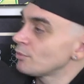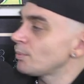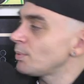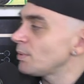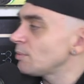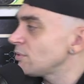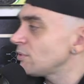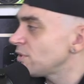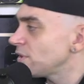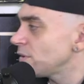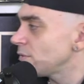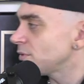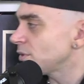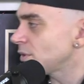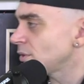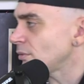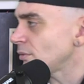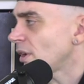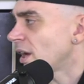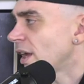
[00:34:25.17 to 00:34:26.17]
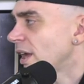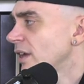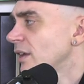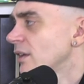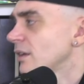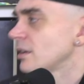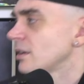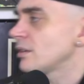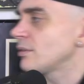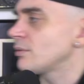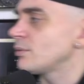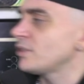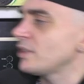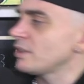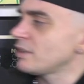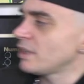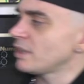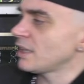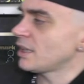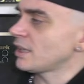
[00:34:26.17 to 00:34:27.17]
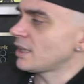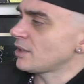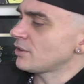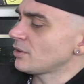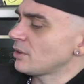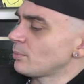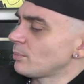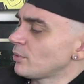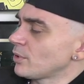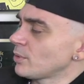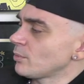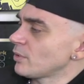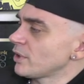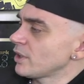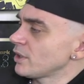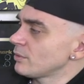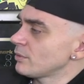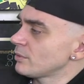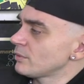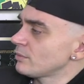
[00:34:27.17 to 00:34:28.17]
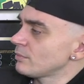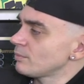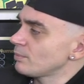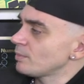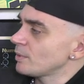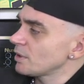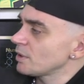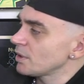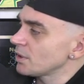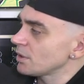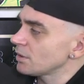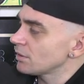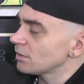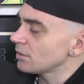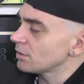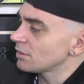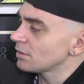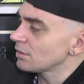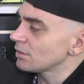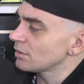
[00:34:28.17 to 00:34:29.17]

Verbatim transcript: Did people see you as a threat? Was it? Did it get to the point where you were? Building... I don't know.